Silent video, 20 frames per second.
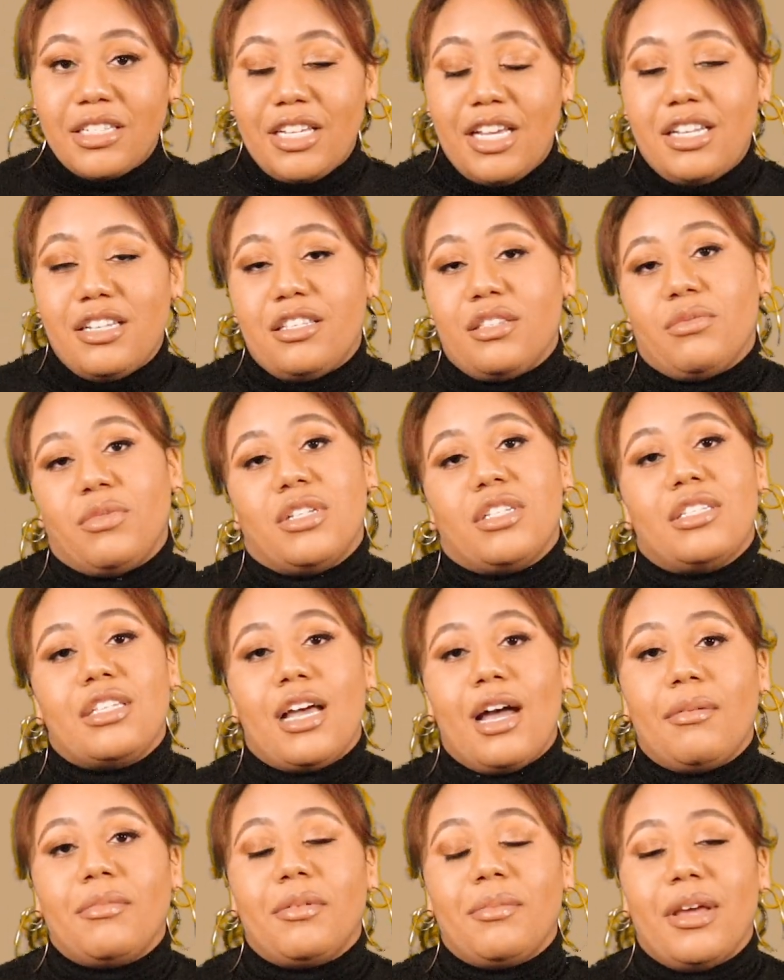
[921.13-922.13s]
changes and when it's
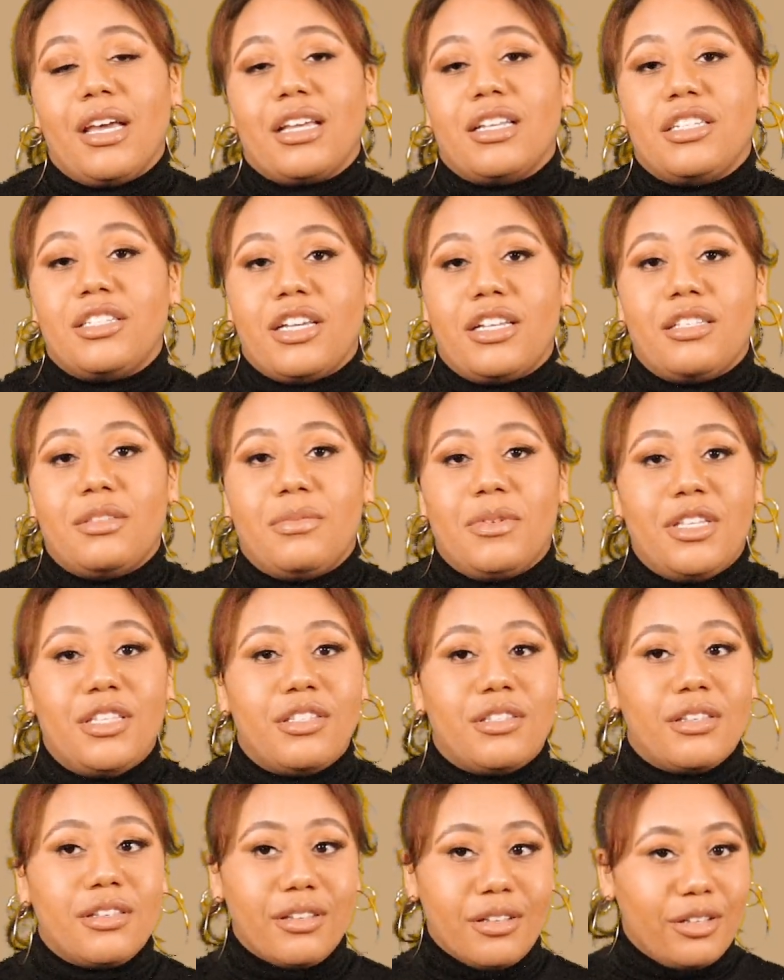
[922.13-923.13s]
time to make
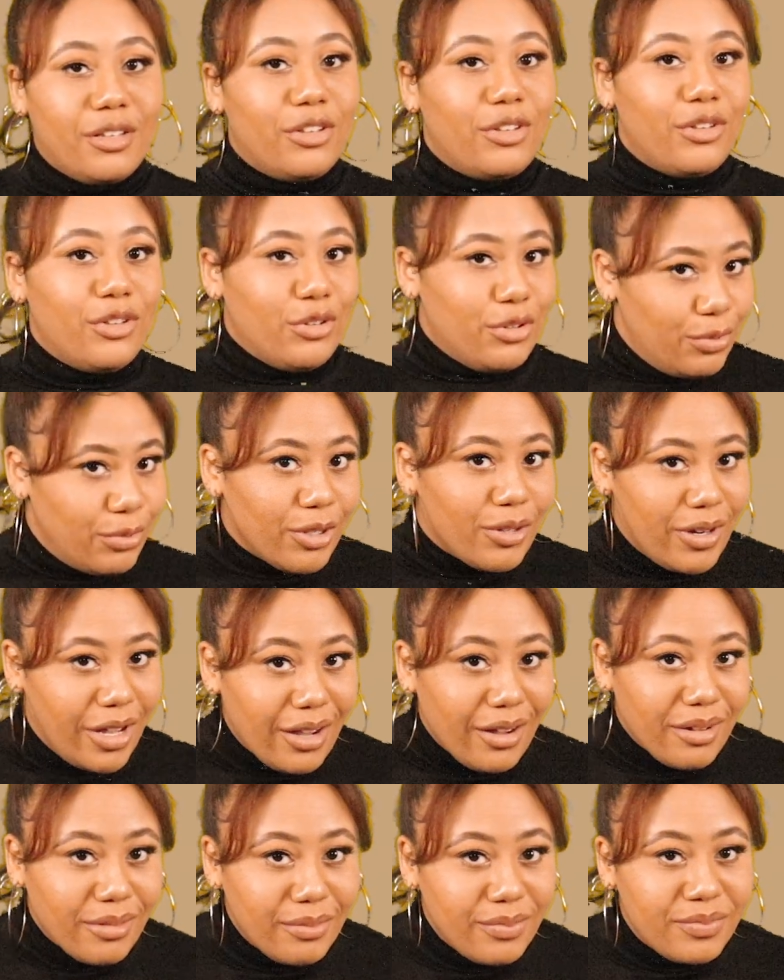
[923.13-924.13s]
adjustments, you will
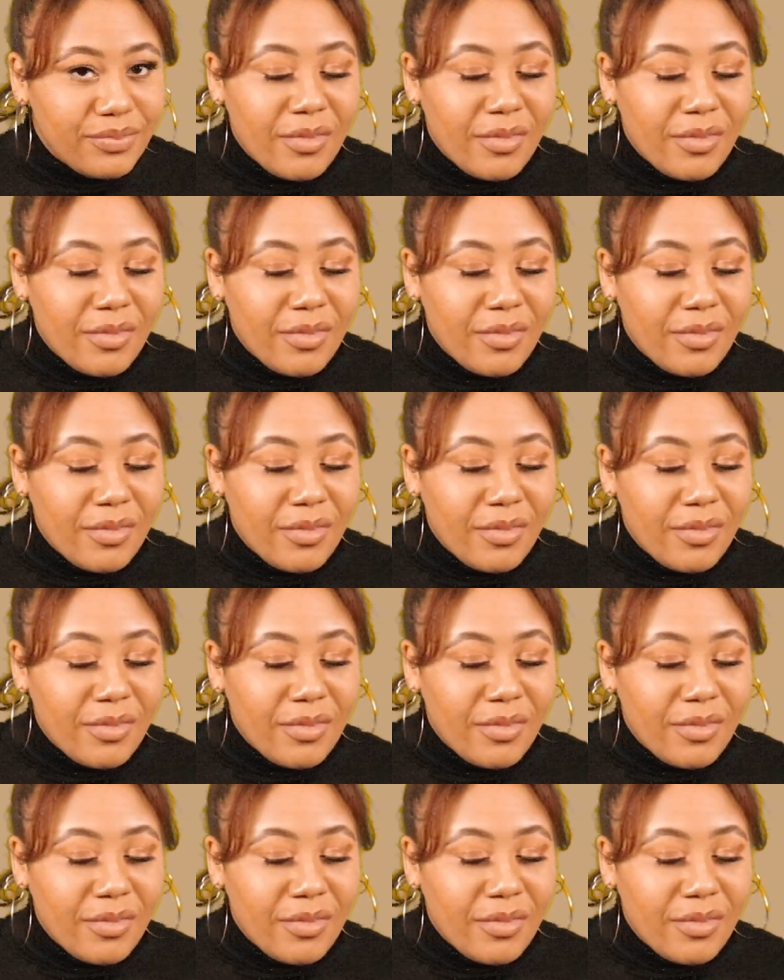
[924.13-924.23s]
know.